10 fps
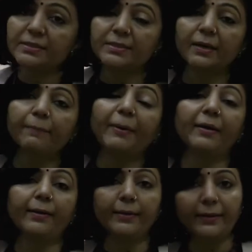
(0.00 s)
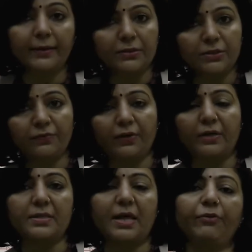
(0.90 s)
the particle character
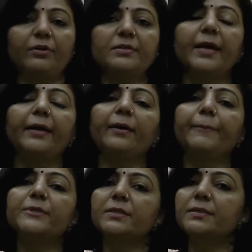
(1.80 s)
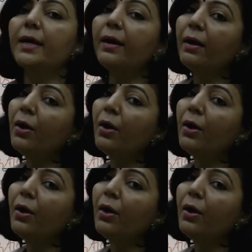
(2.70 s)
whereas left hand side represents the